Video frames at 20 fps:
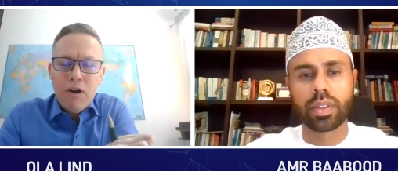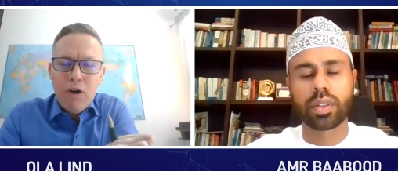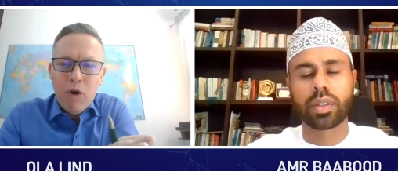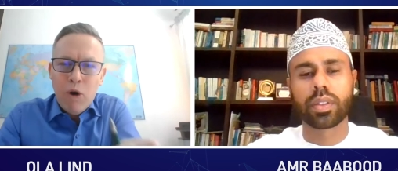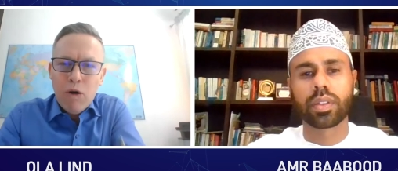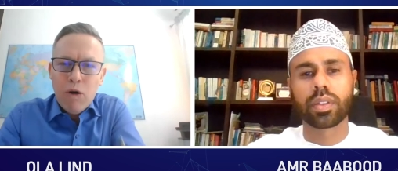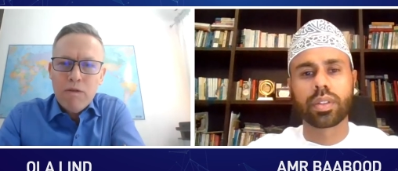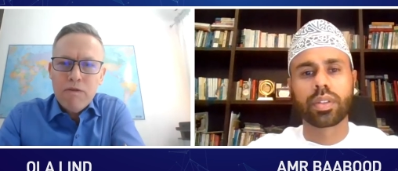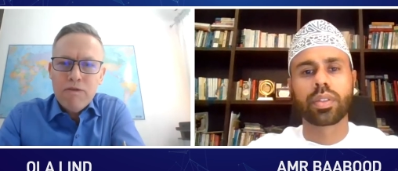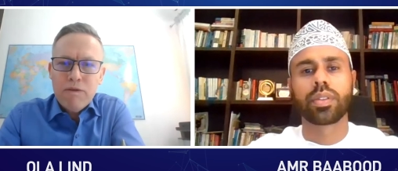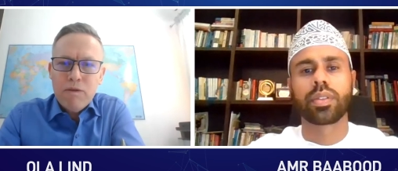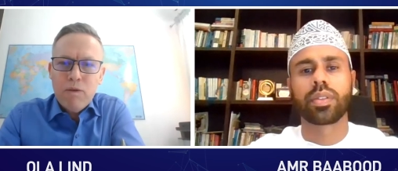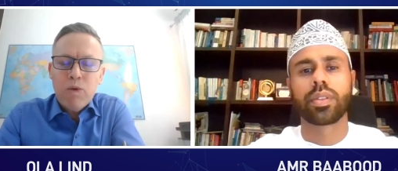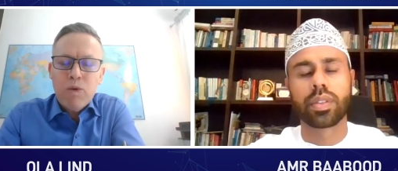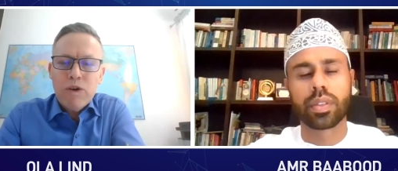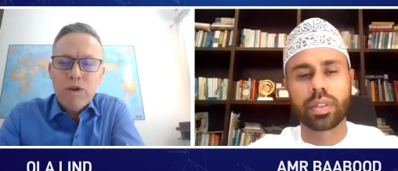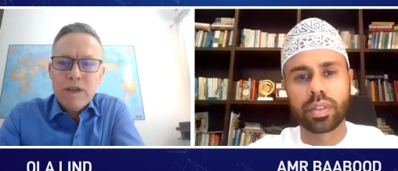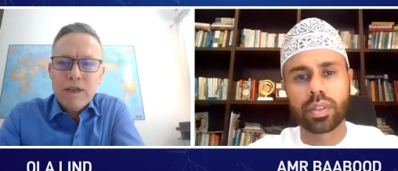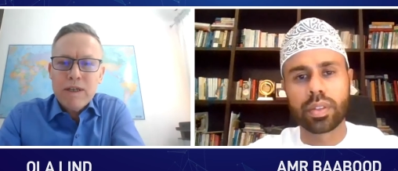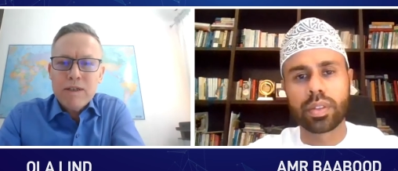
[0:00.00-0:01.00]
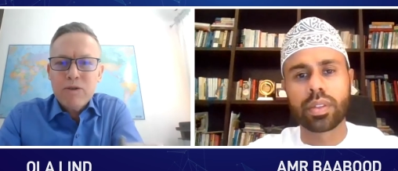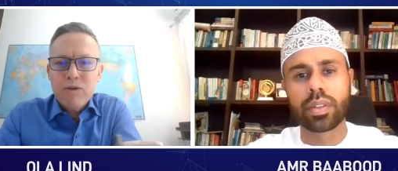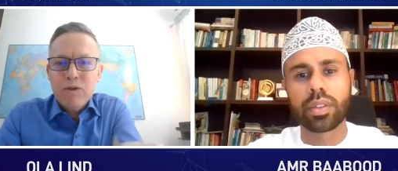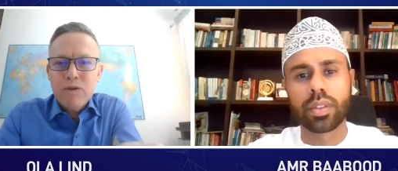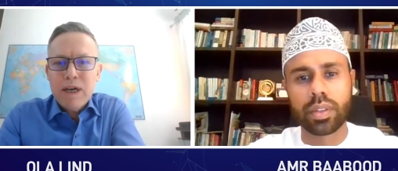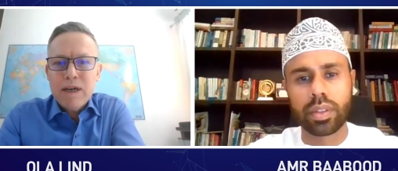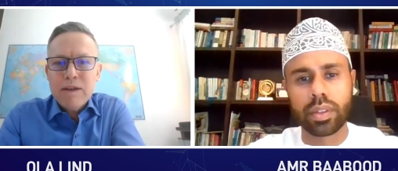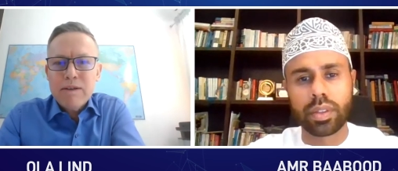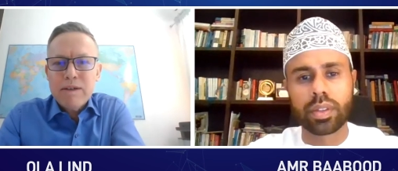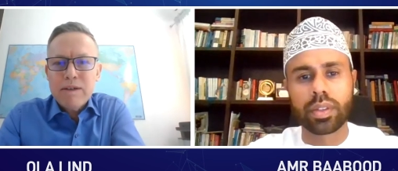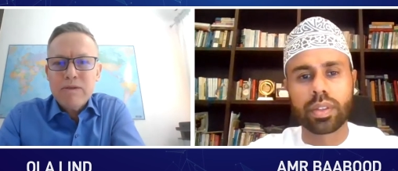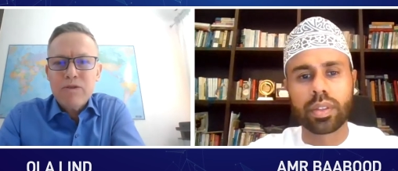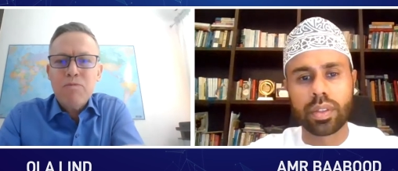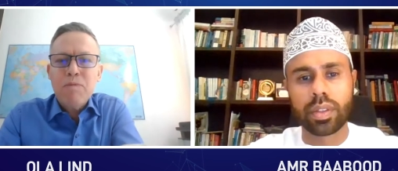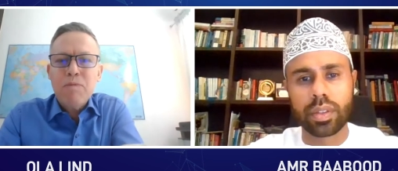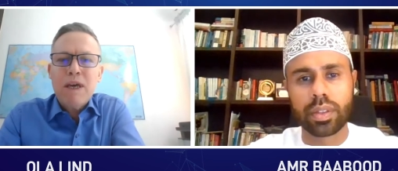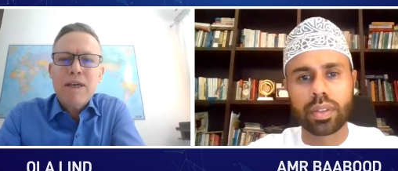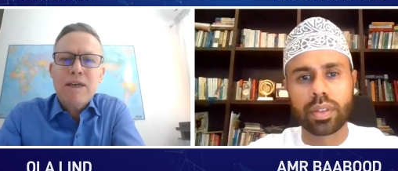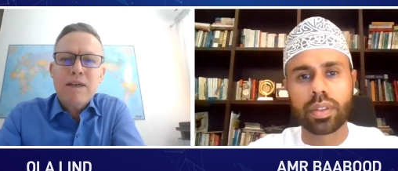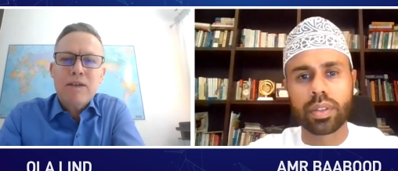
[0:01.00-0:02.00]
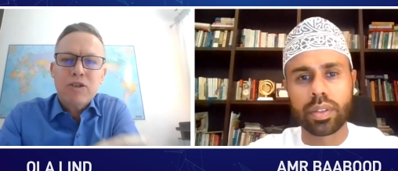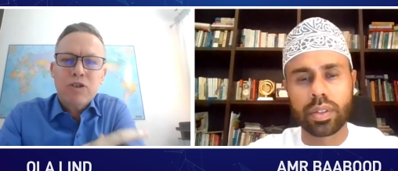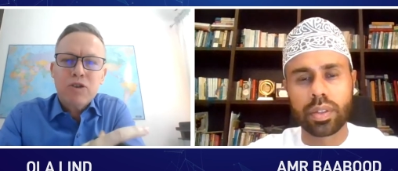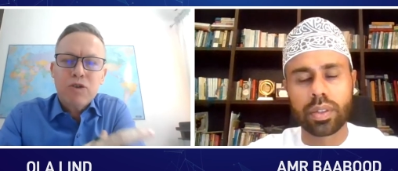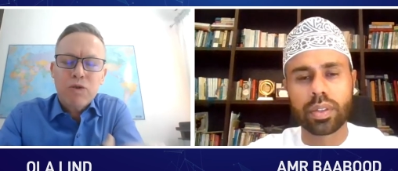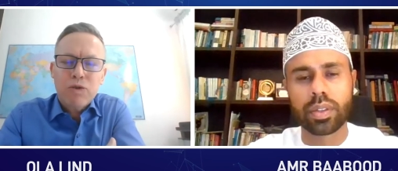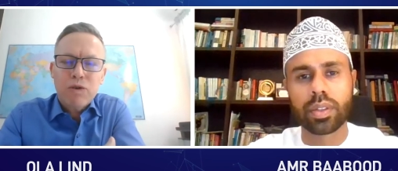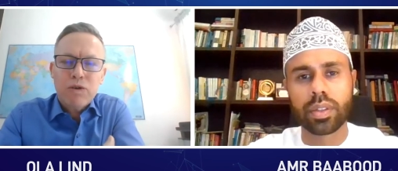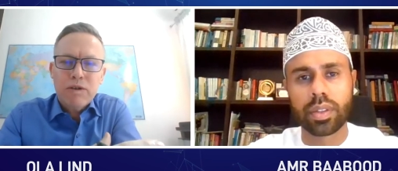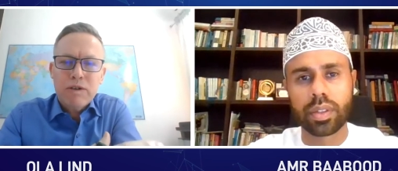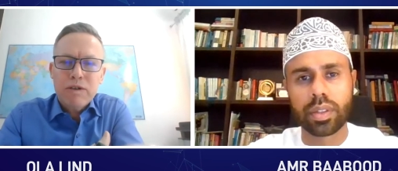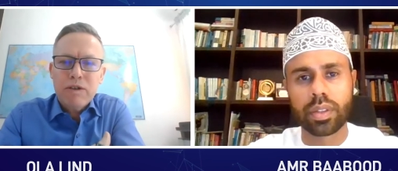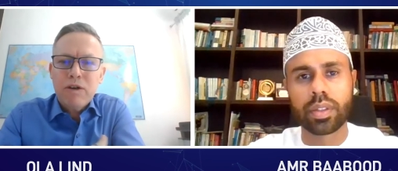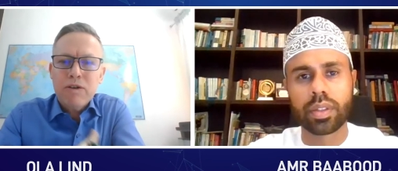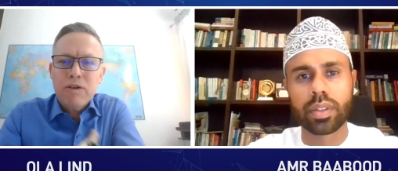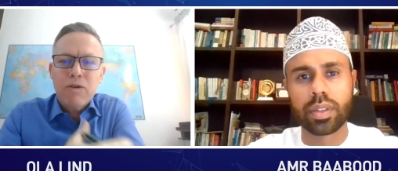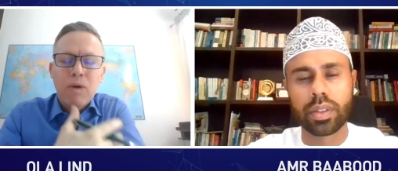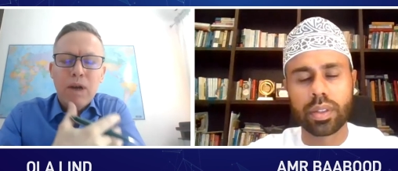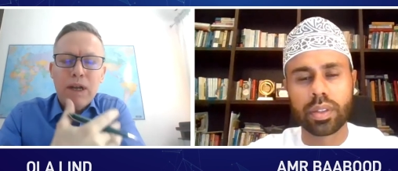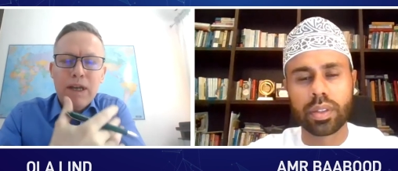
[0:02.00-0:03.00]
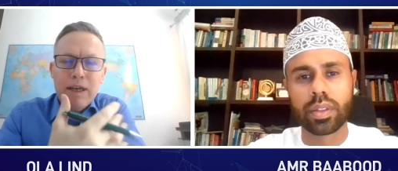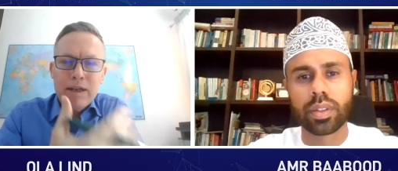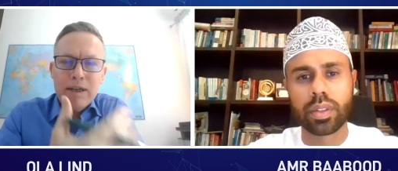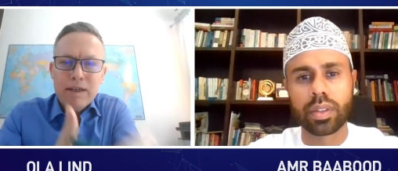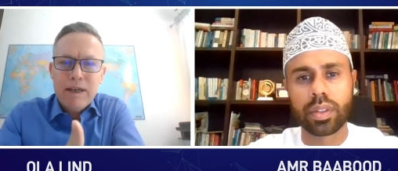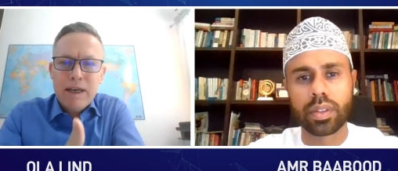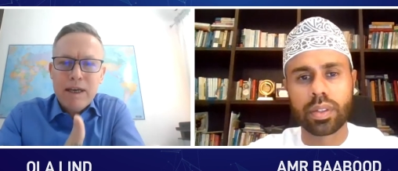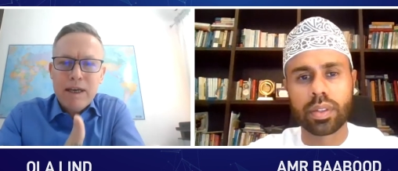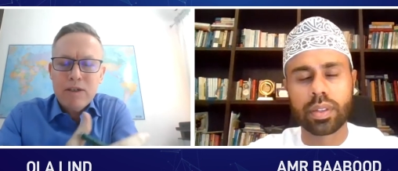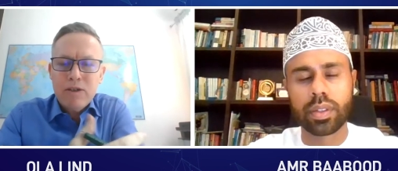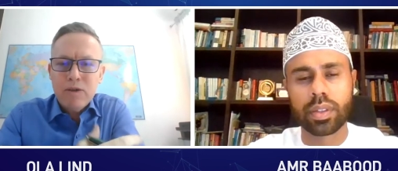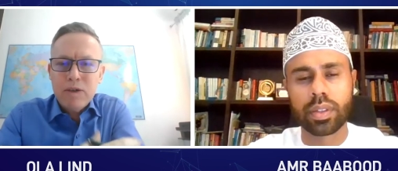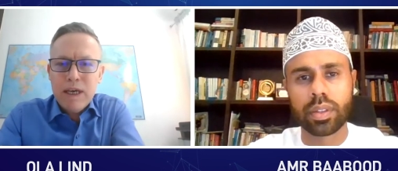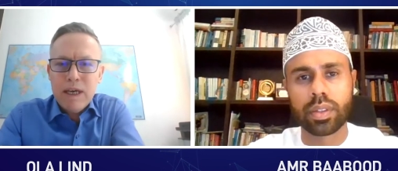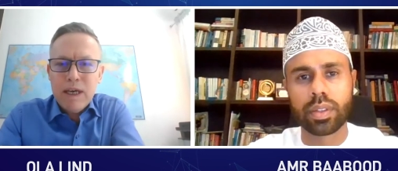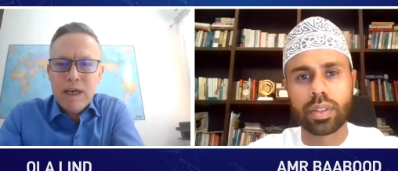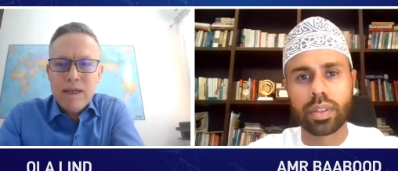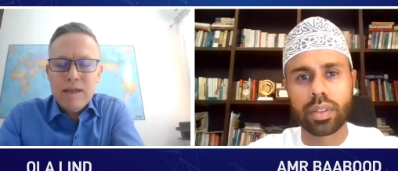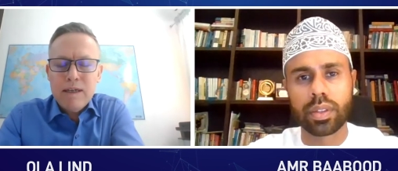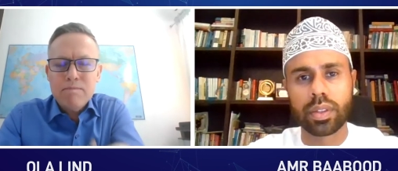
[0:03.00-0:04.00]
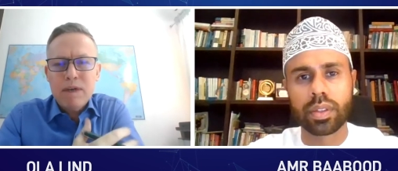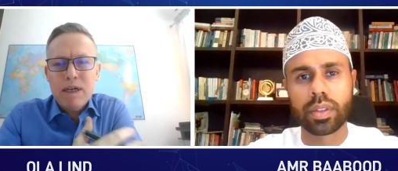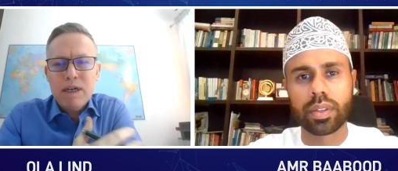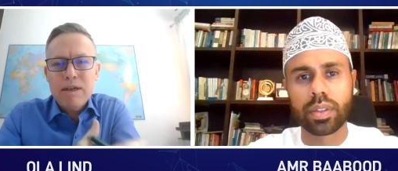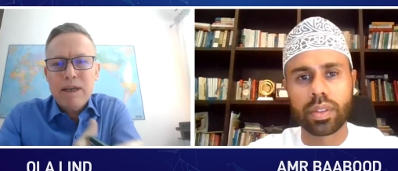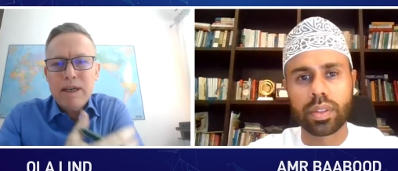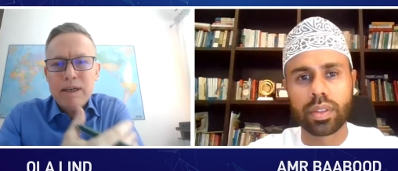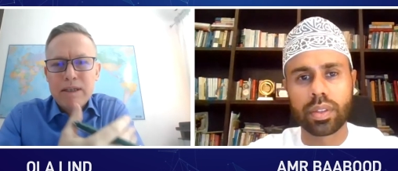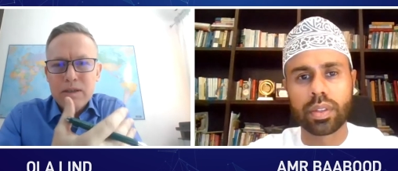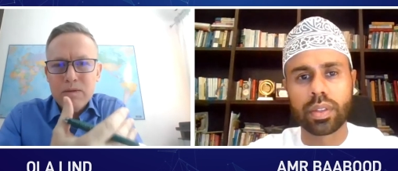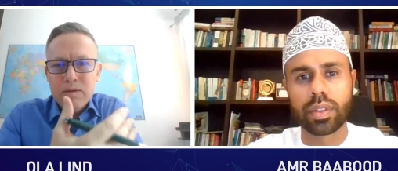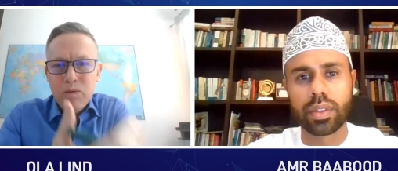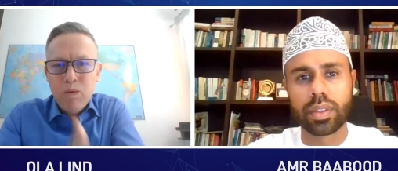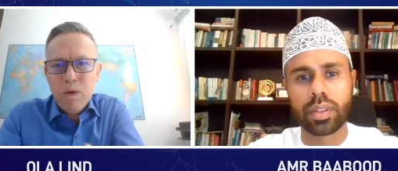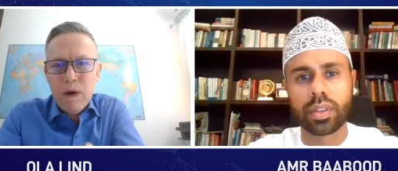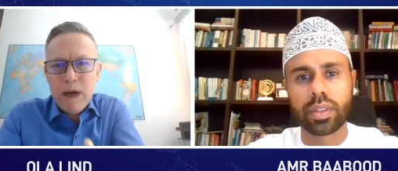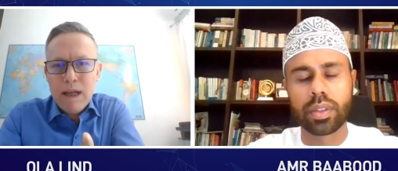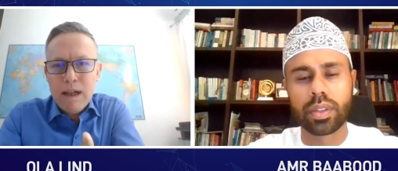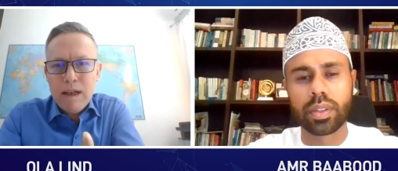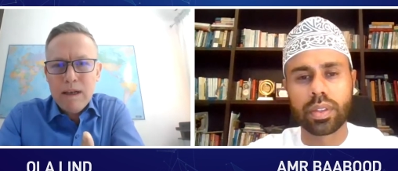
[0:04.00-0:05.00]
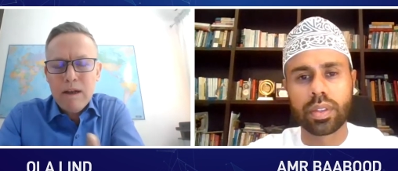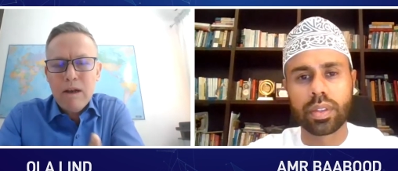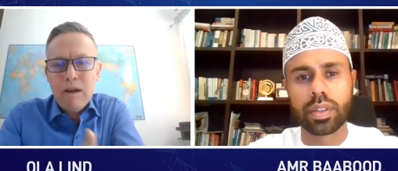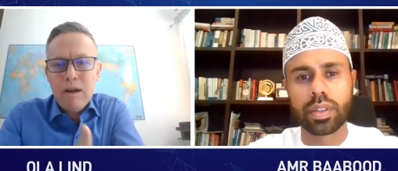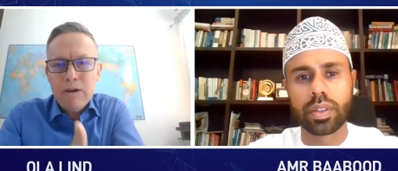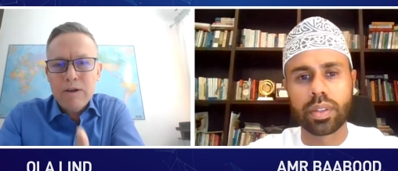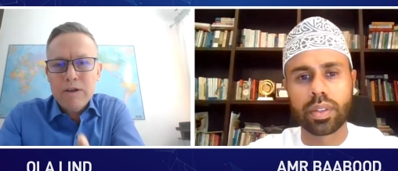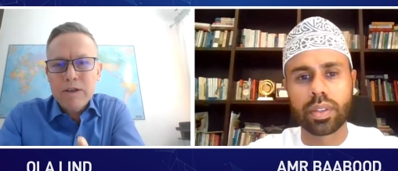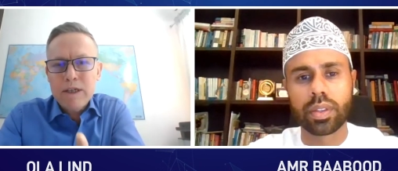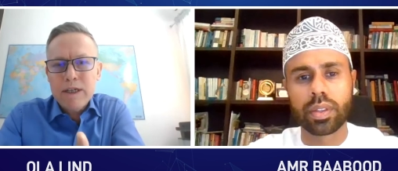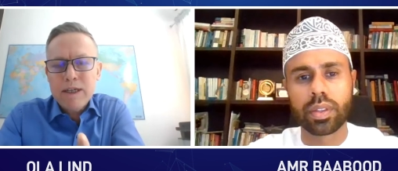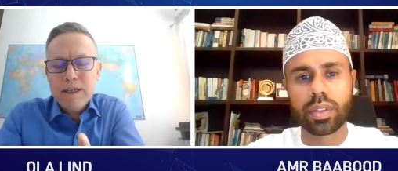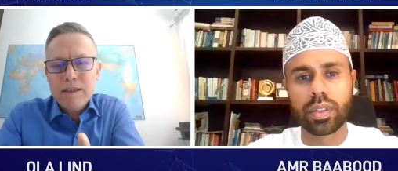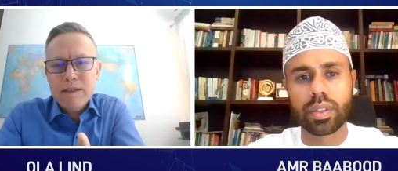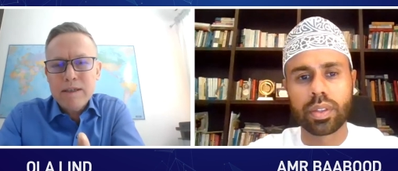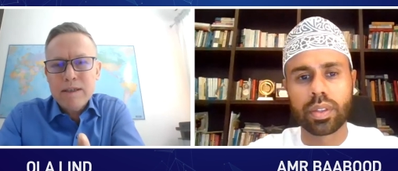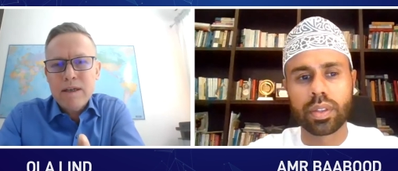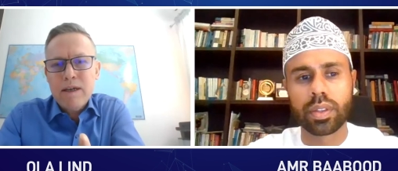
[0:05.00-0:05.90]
Speaker 1: of working together to making sure not only in educating but as well learning